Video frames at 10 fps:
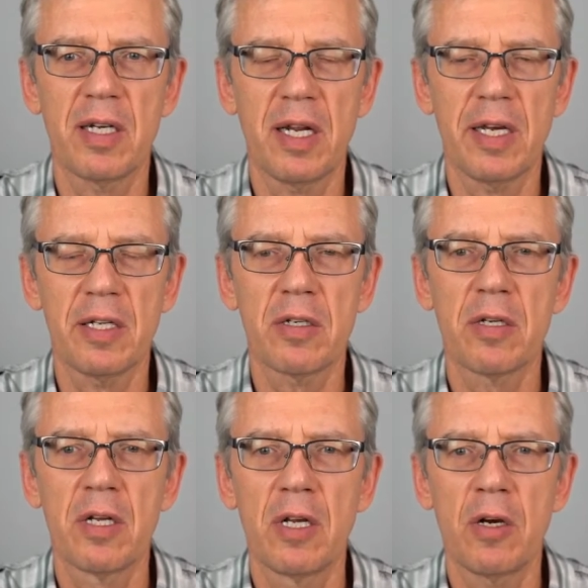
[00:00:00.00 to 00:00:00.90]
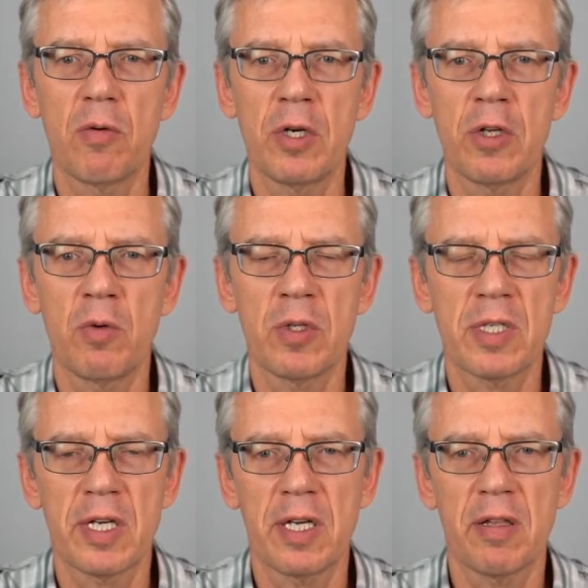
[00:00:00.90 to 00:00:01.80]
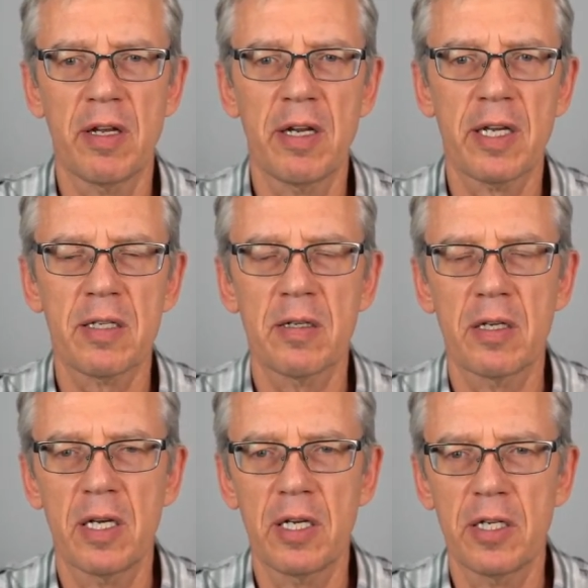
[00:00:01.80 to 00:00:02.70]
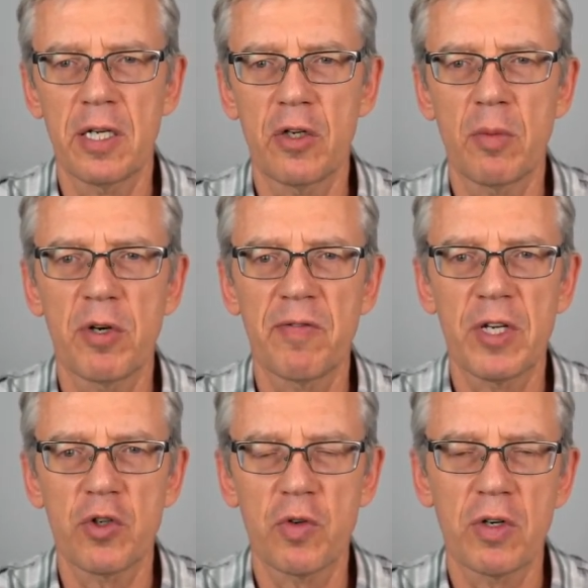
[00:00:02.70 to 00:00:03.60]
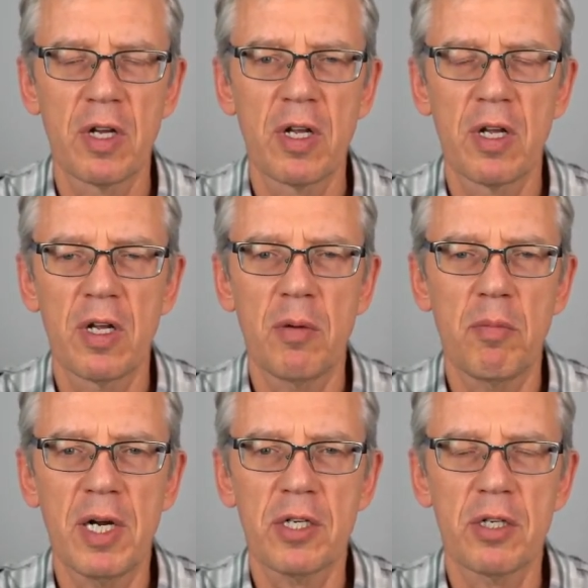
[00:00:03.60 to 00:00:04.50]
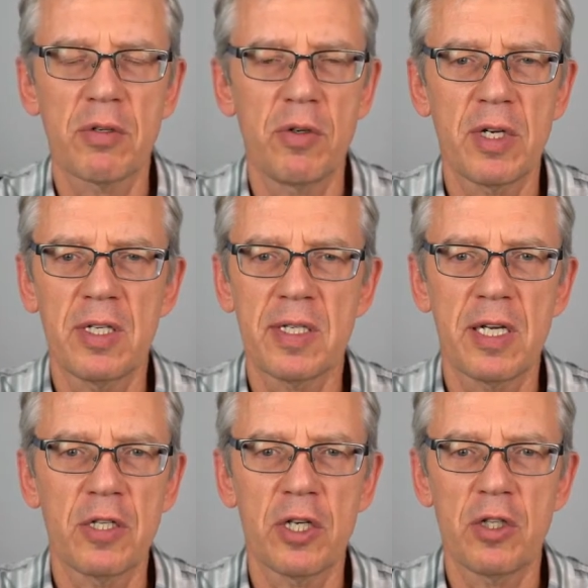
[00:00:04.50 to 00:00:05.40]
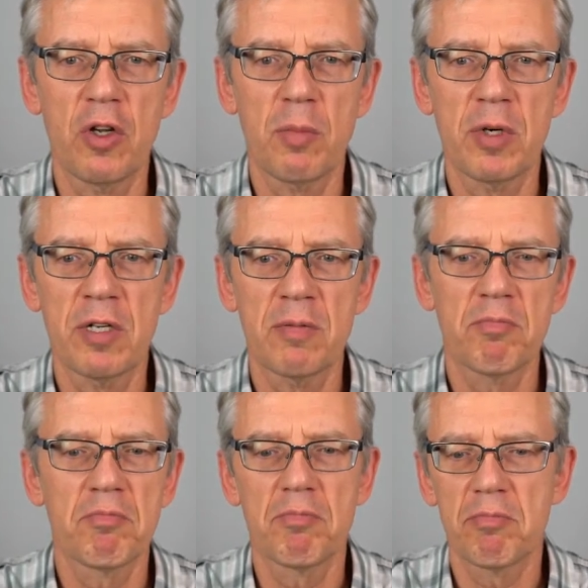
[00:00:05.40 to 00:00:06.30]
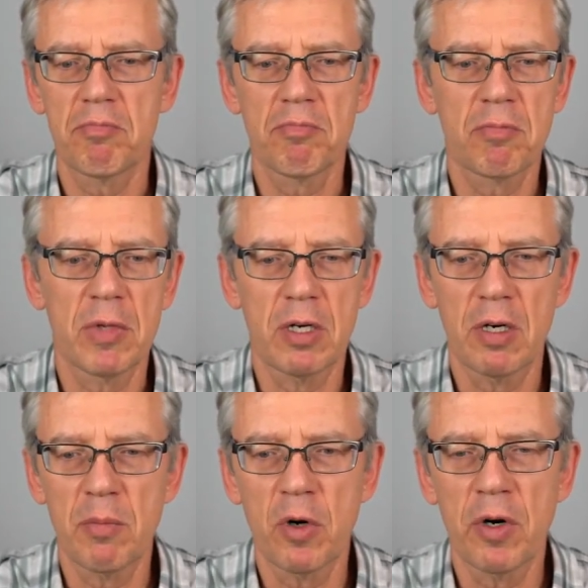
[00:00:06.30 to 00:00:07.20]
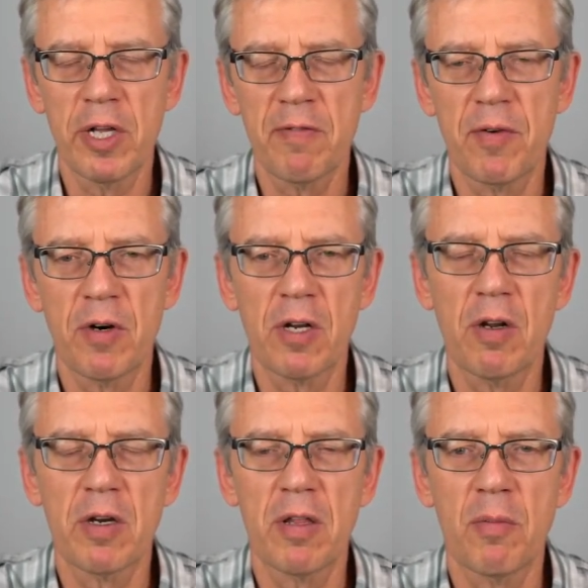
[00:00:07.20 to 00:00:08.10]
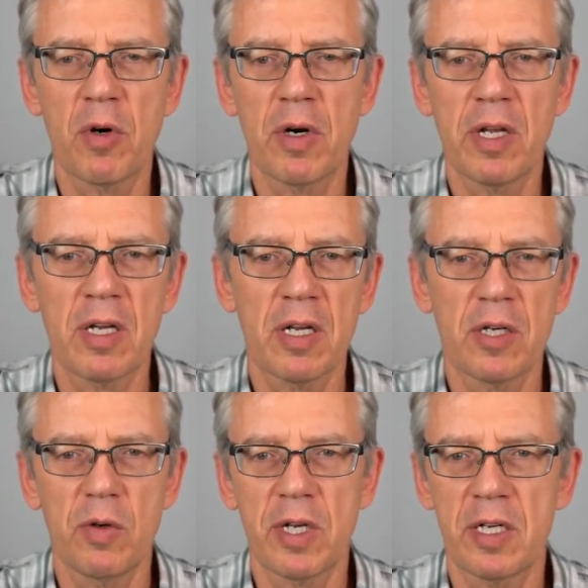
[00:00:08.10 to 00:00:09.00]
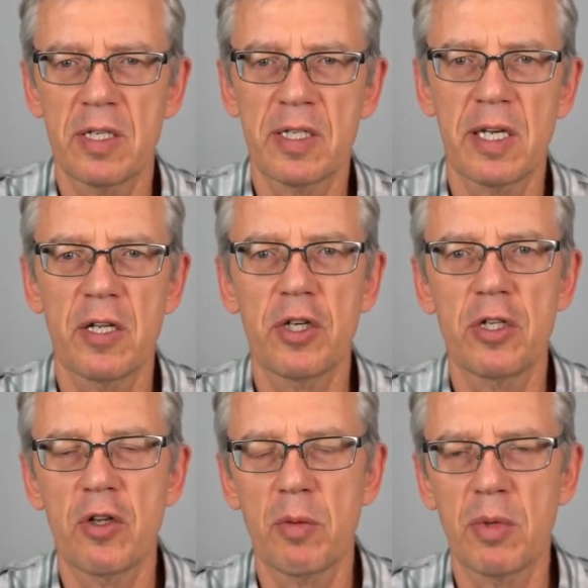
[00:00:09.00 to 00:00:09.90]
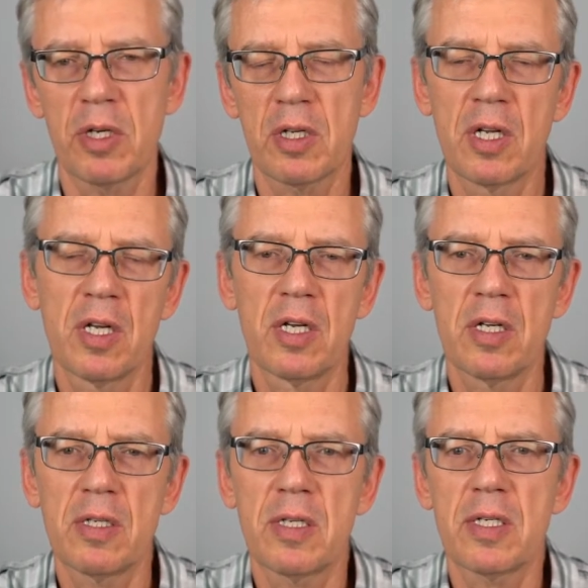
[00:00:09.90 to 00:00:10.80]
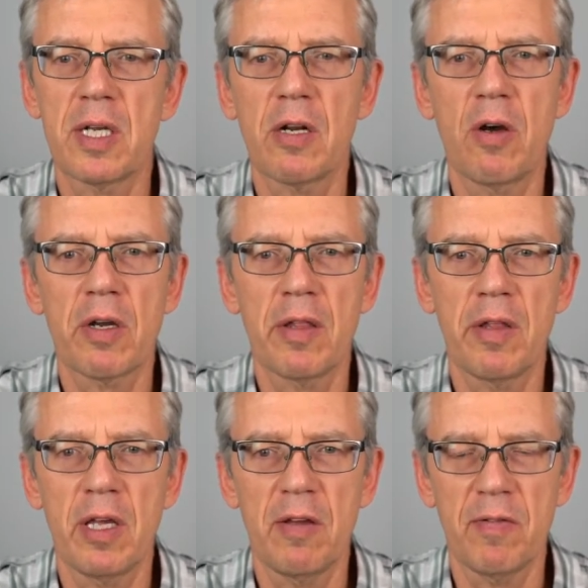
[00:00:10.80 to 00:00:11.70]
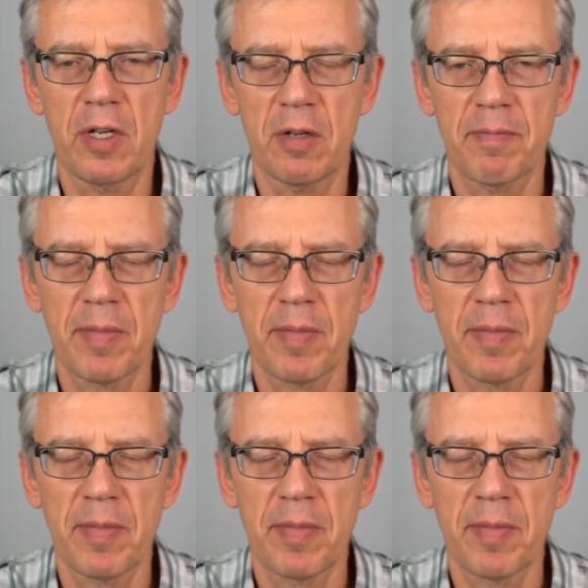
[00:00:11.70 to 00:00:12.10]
night when you would say the next greeting dobry wieczór. But you can say dzień dobry early morning, 4 o'clock in the morning, and you can say dzień dobry 6 o'clock in the evening.